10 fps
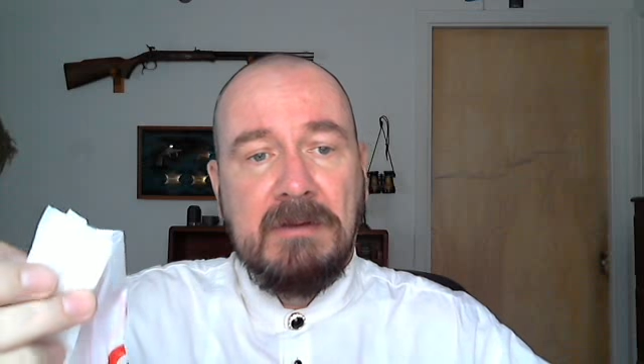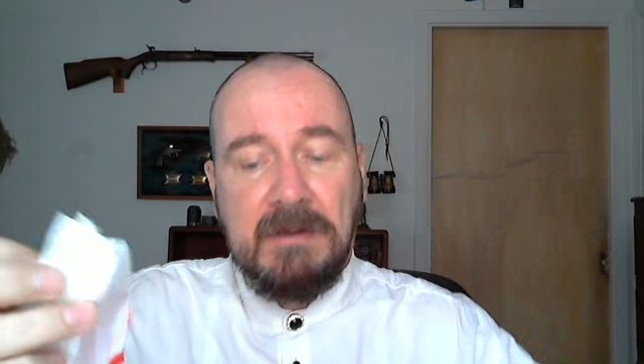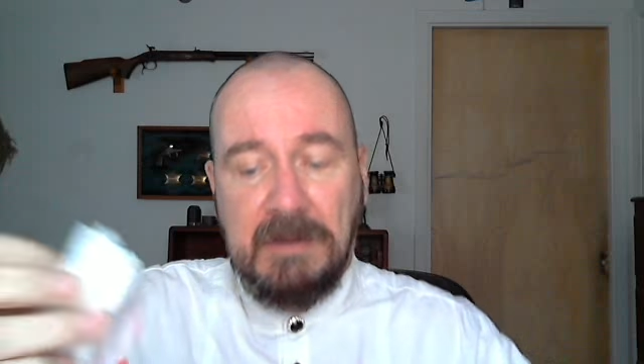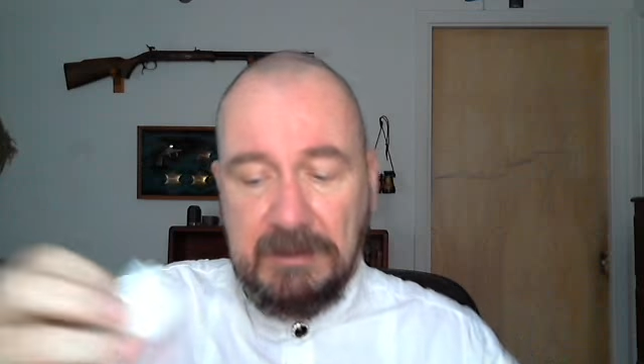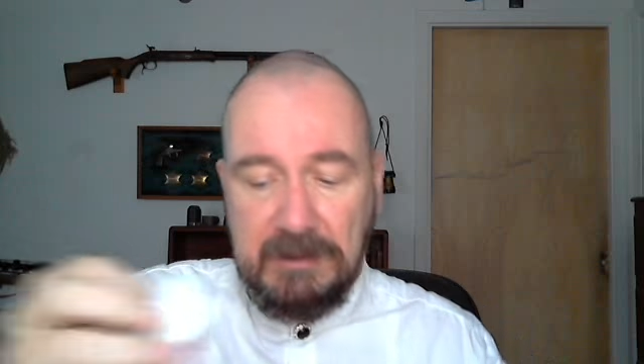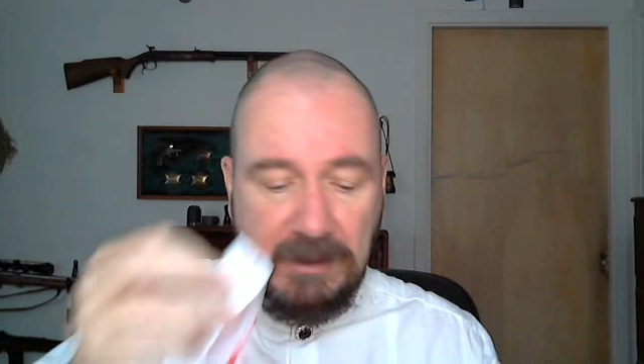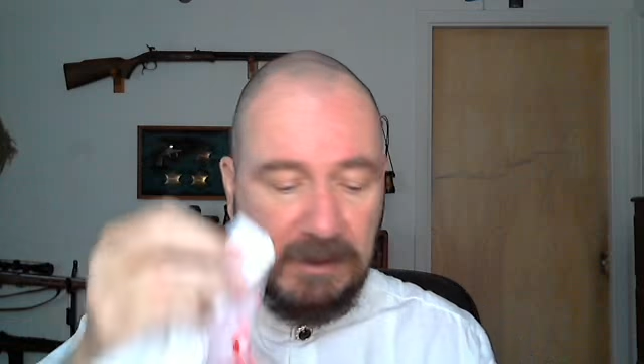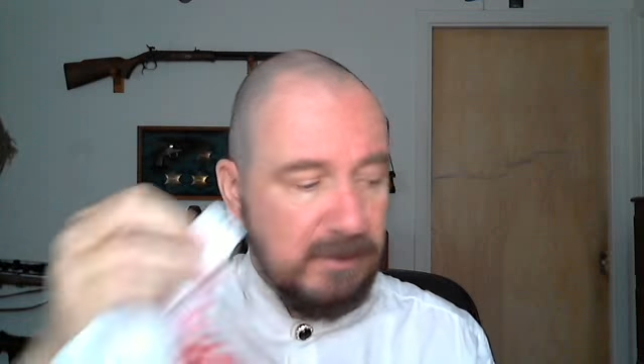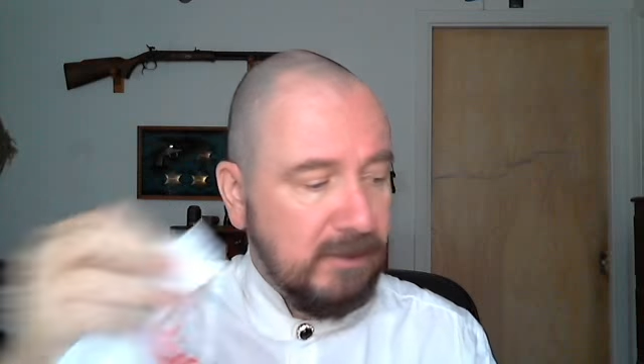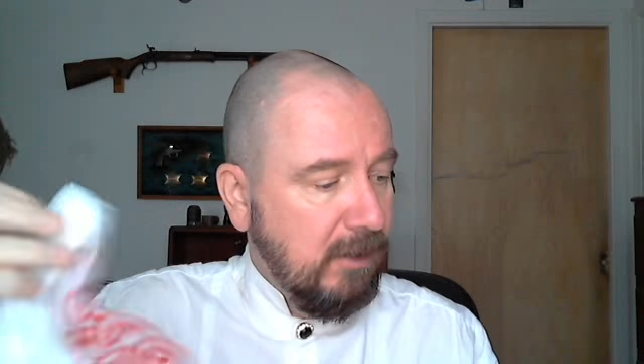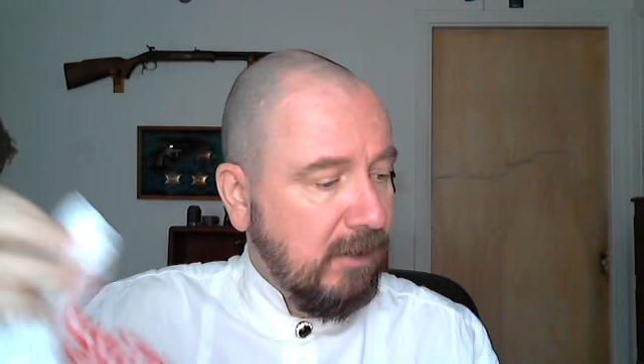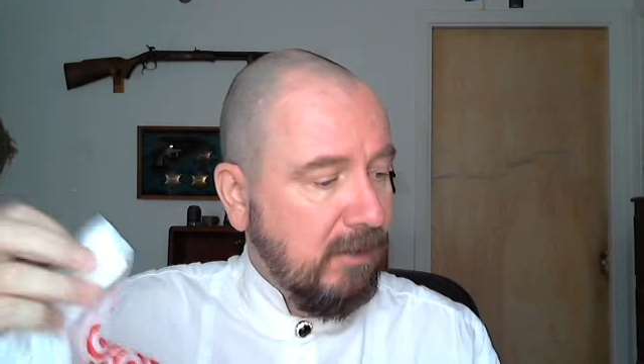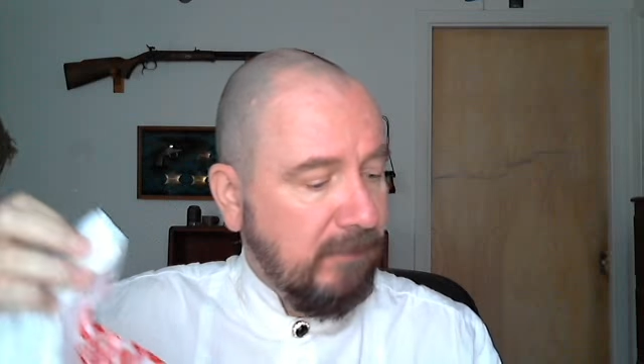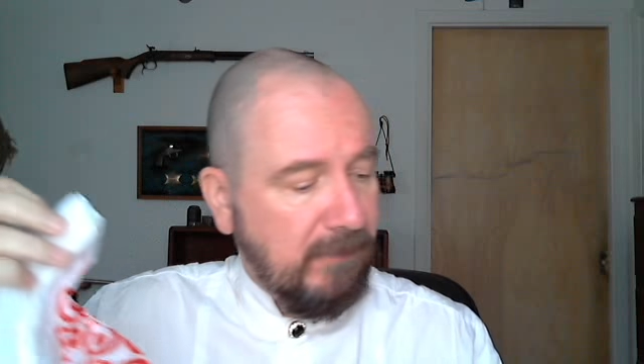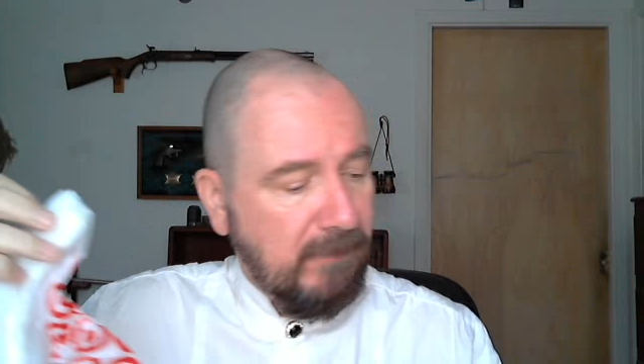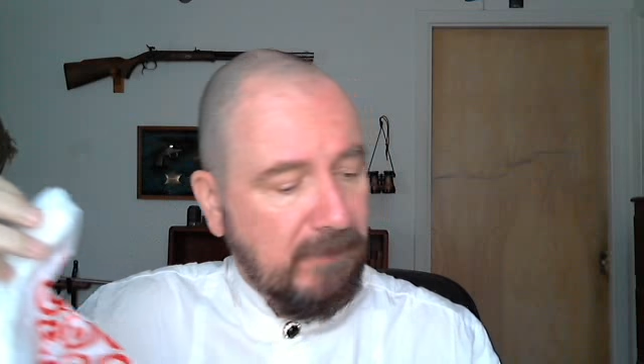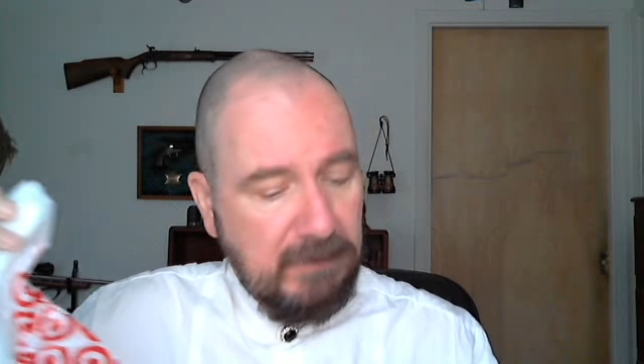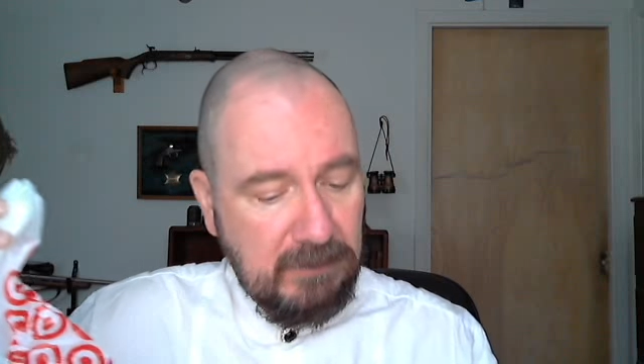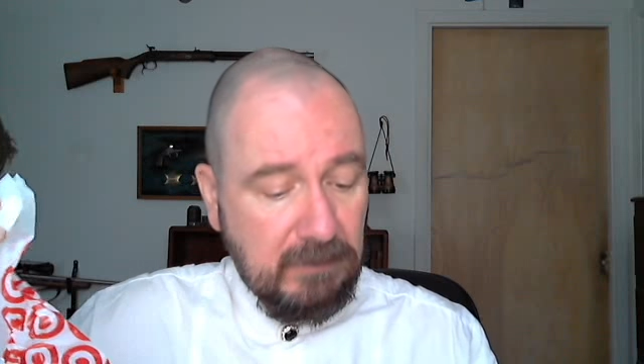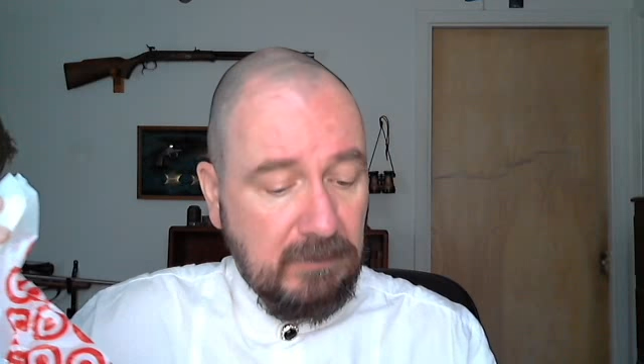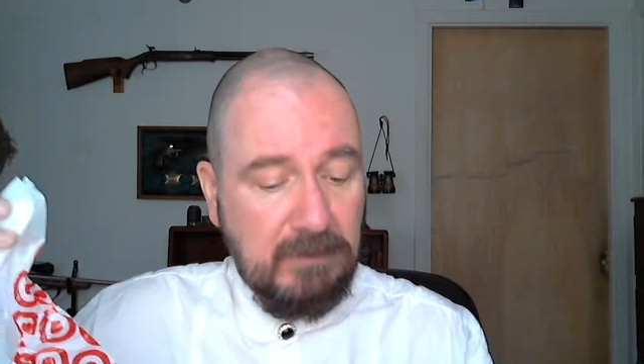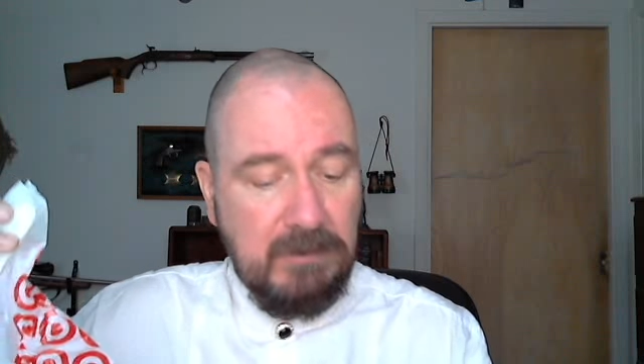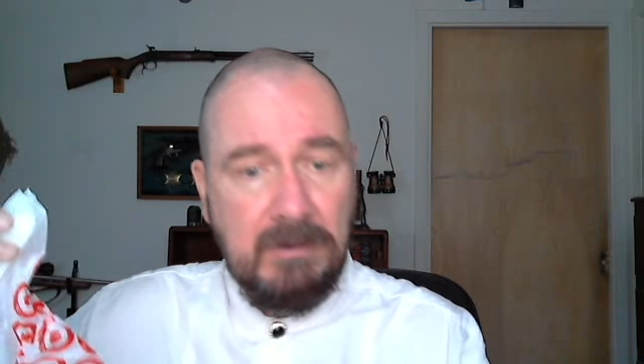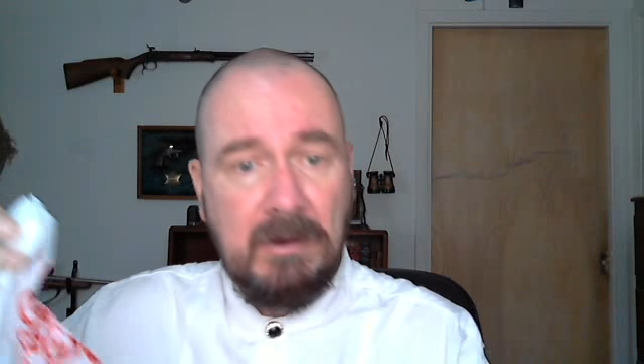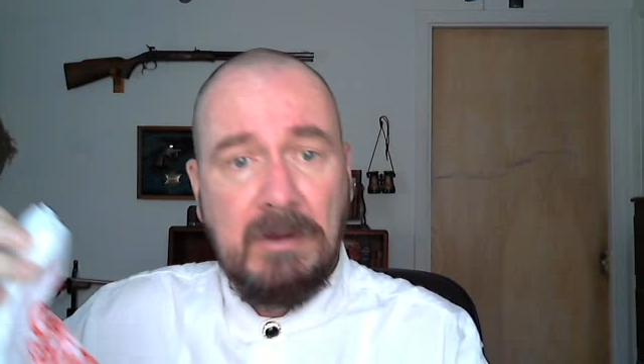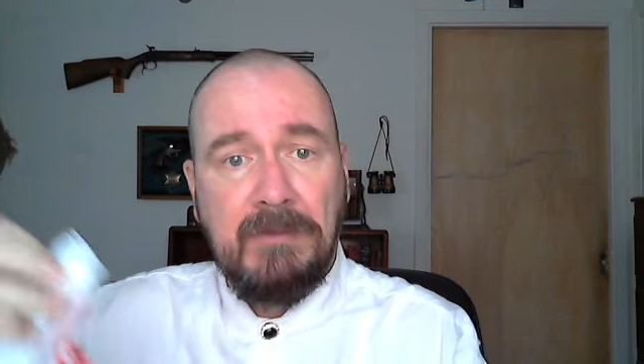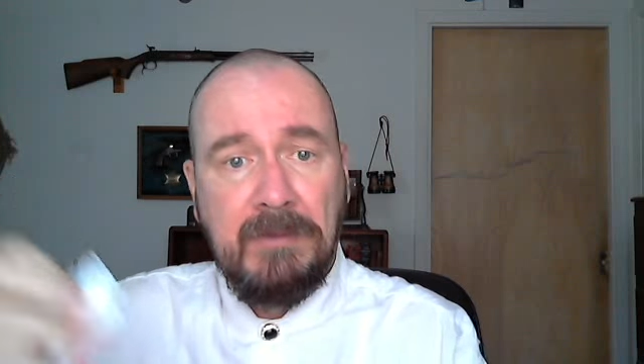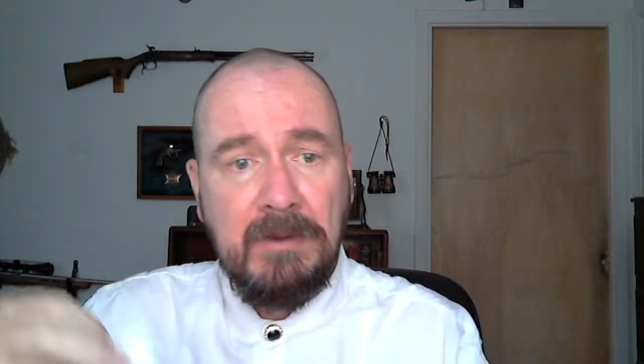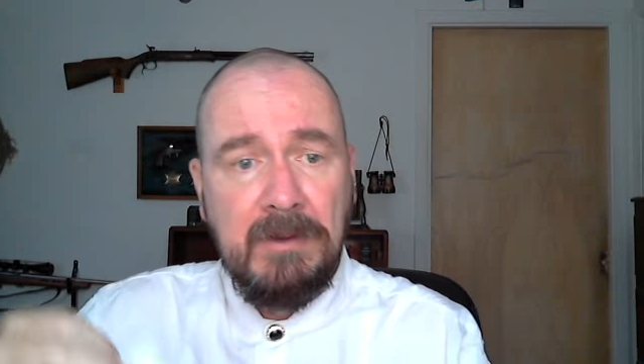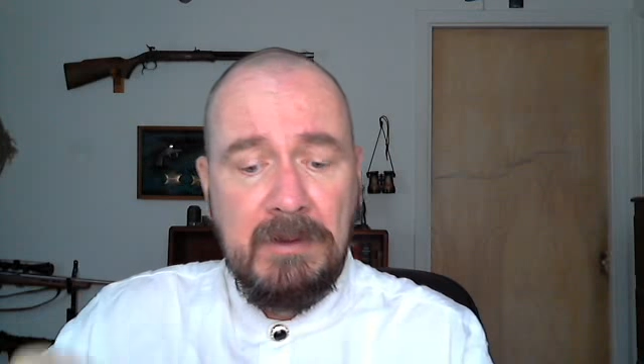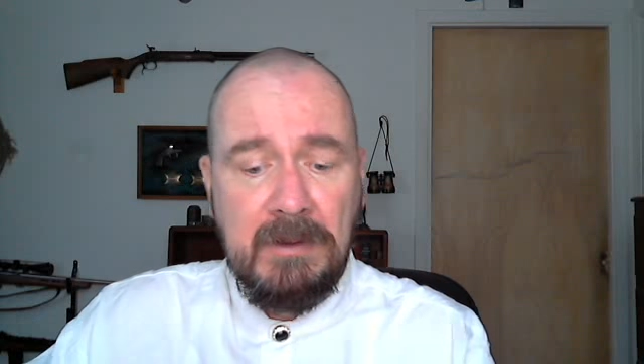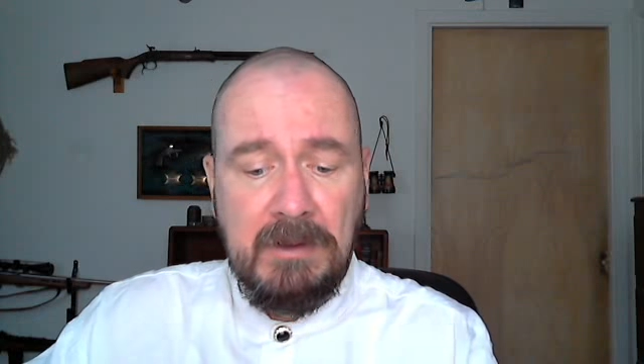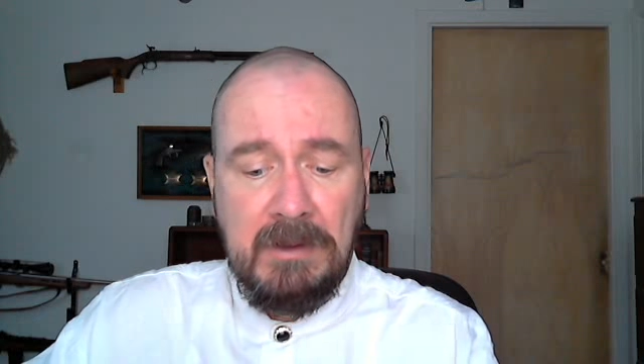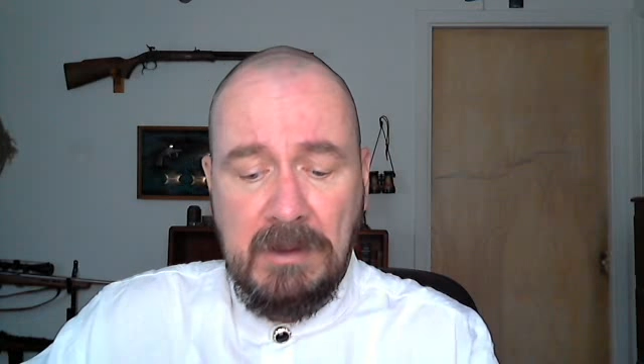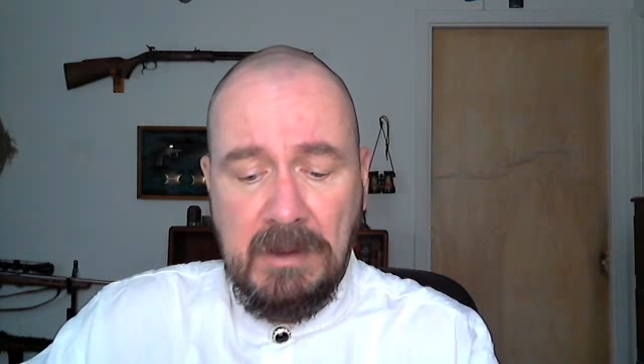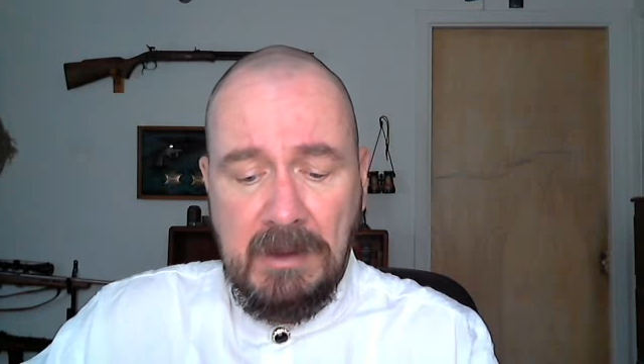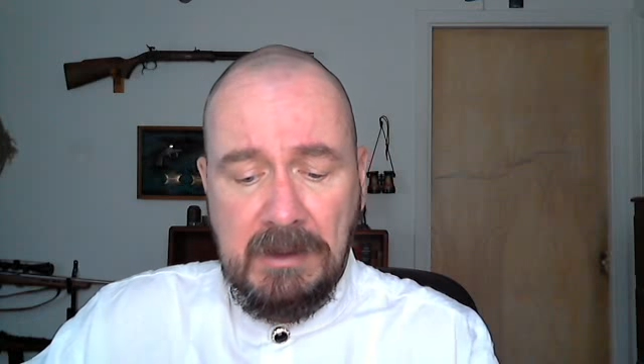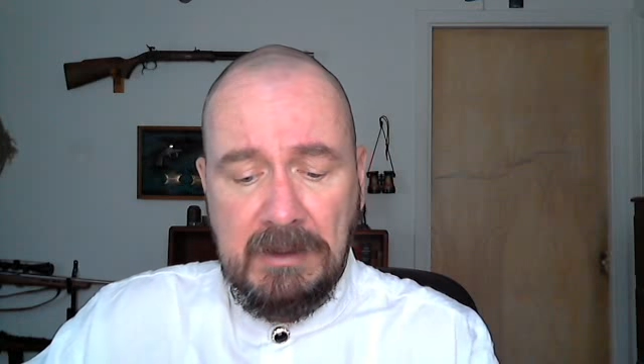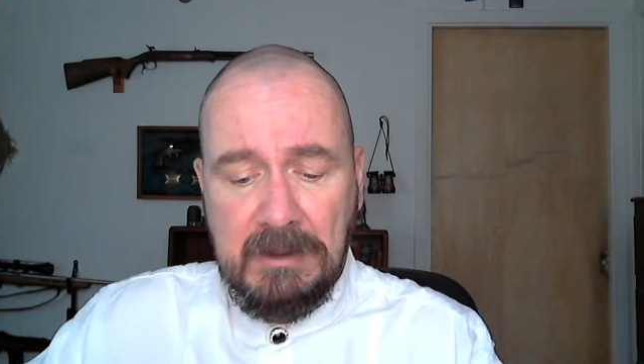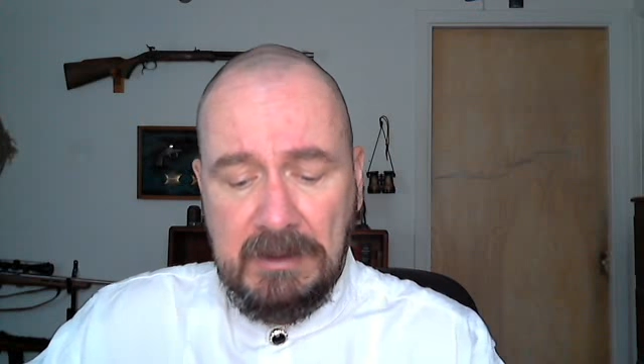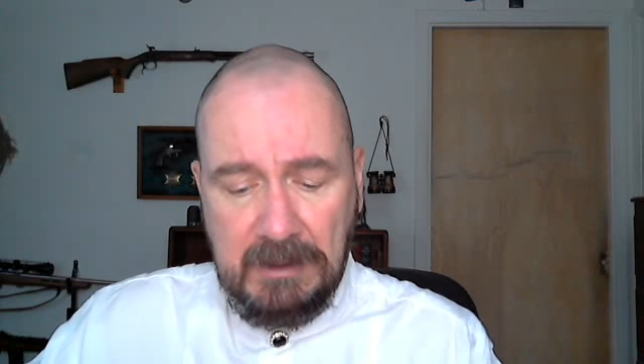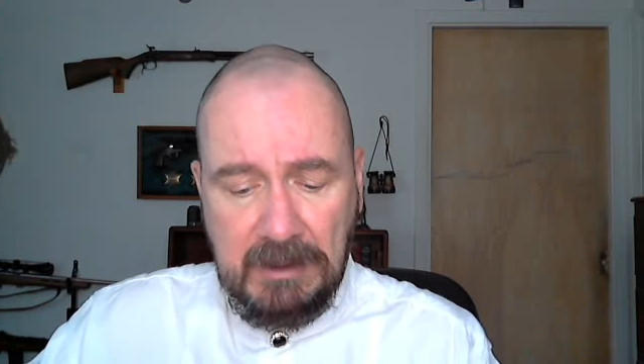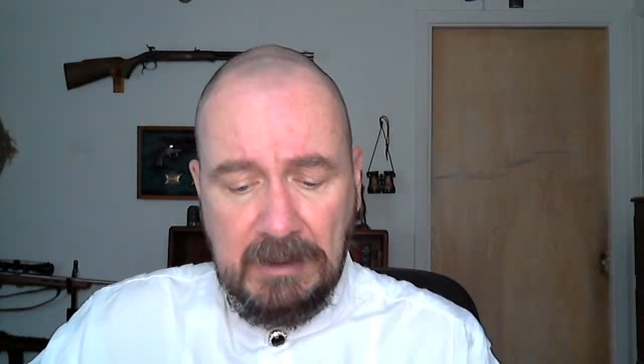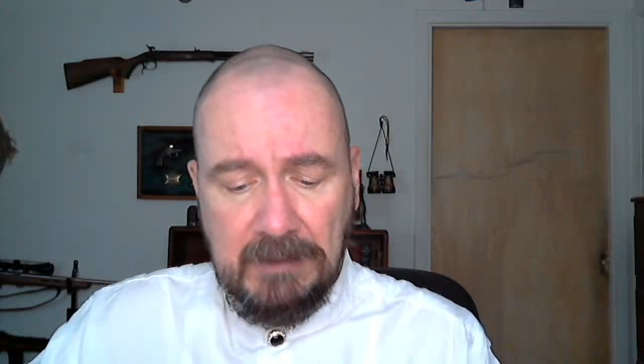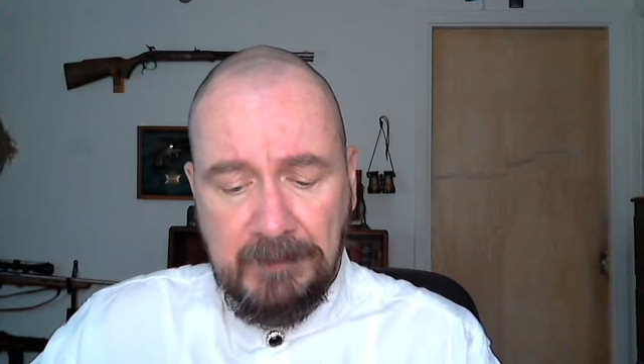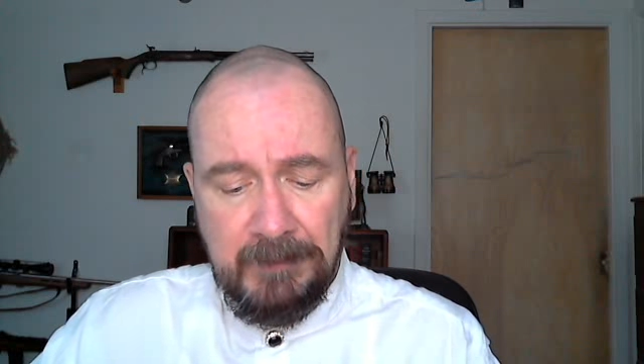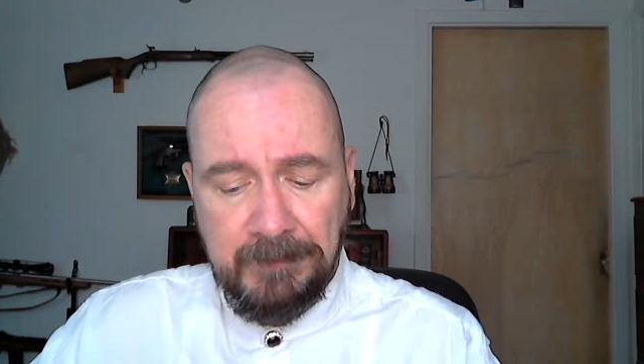Cut the edge off, the corner off, and of